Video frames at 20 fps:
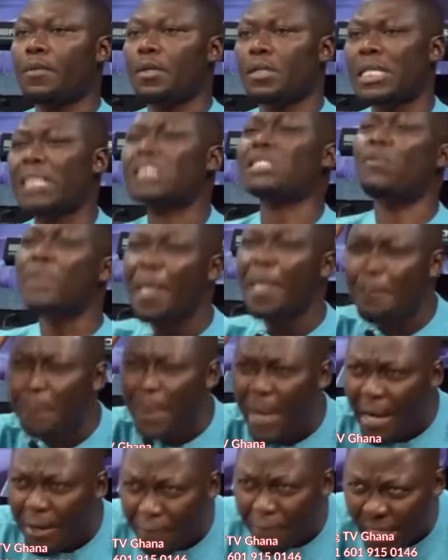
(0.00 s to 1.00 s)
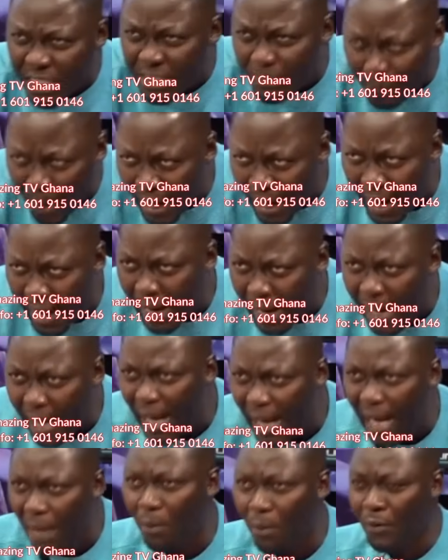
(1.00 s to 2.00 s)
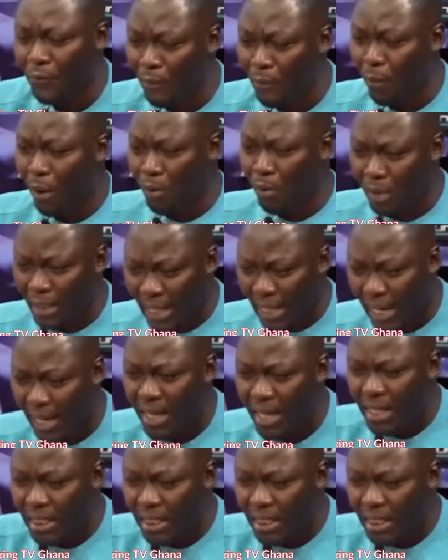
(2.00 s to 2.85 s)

That's all your parents. Pa, what show collar